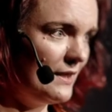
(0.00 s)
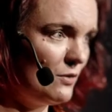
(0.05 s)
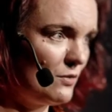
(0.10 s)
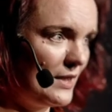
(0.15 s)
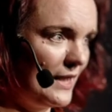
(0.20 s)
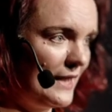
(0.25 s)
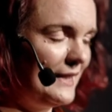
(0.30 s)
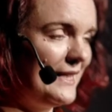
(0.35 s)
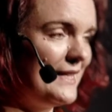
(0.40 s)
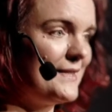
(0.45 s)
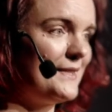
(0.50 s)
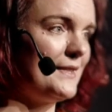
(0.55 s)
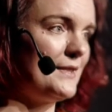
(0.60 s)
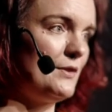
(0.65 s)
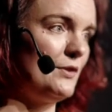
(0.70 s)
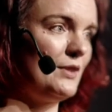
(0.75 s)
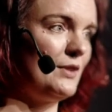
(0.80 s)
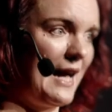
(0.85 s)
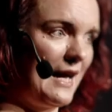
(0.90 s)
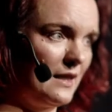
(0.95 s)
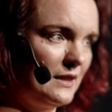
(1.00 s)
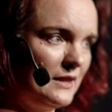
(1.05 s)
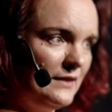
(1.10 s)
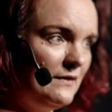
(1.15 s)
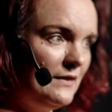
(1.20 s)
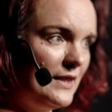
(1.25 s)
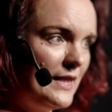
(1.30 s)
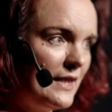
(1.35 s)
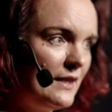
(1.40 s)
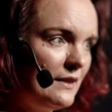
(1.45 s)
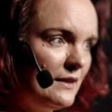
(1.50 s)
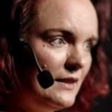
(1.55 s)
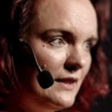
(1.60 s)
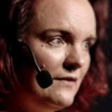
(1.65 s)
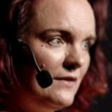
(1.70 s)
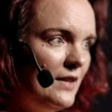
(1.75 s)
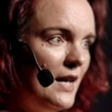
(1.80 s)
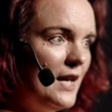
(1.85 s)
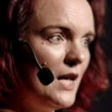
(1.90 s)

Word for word: or at least it's not actively negative,